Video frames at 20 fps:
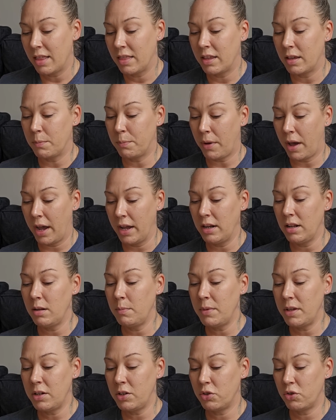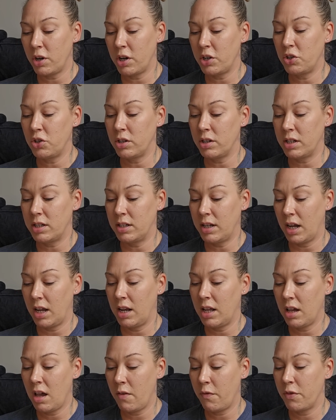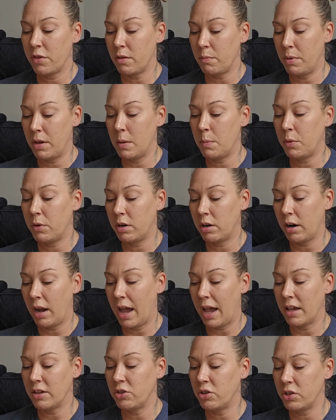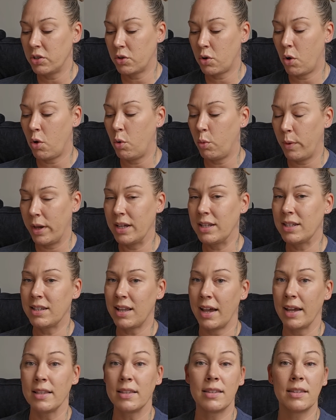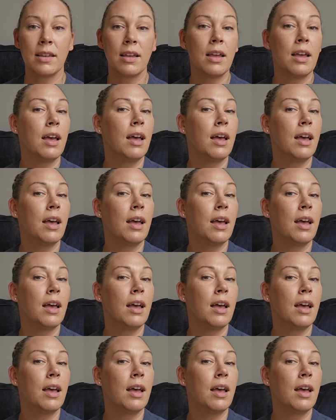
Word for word: The Biden administration is standing up for the people near hazardous coal waste sites.